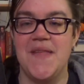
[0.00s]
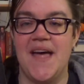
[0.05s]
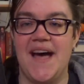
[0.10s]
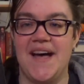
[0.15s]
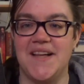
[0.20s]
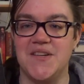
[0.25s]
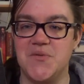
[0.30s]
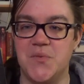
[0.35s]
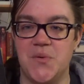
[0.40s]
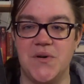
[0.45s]

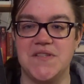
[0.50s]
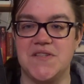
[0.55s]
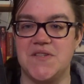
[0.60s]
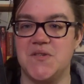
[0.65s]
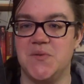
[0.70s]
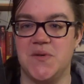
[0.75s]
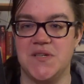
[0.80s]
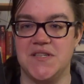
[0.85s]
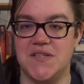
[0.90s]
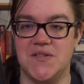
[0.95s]
And once
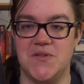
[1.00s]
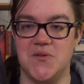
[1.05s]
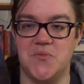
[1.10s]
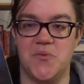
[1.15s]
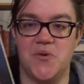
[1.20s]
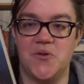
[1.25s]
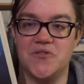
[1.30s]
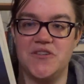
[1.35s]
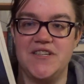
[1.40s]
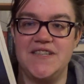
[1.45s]
you want to do
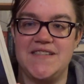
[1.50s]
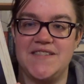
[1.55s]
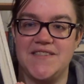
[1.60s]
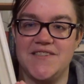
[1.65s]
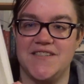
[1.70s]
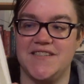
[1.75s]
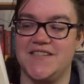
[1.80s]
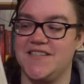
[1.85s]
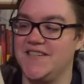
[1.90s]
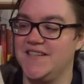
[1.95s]
more
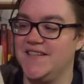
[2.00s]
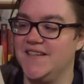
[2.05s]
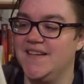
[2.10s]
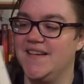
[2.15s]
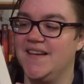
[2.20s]
research,